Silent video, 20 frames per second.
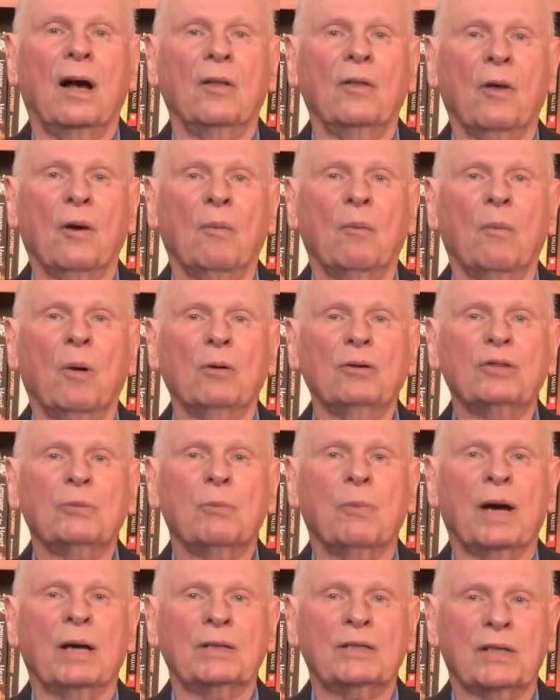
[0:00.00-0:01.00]
Although
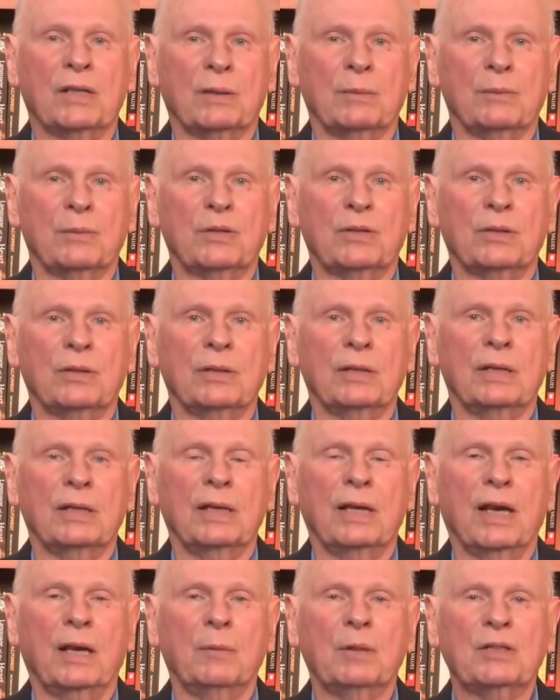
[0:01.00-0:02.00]
most Muslims
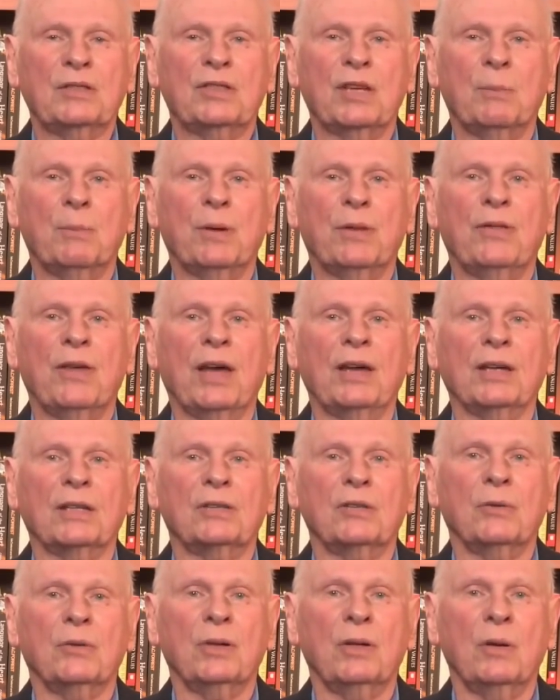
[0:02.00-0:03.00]
had been
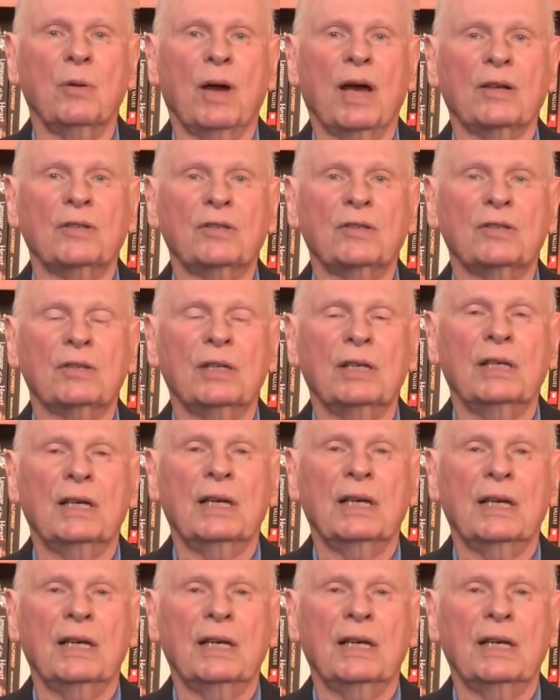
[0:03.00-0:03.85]
sympathetic to the U.S.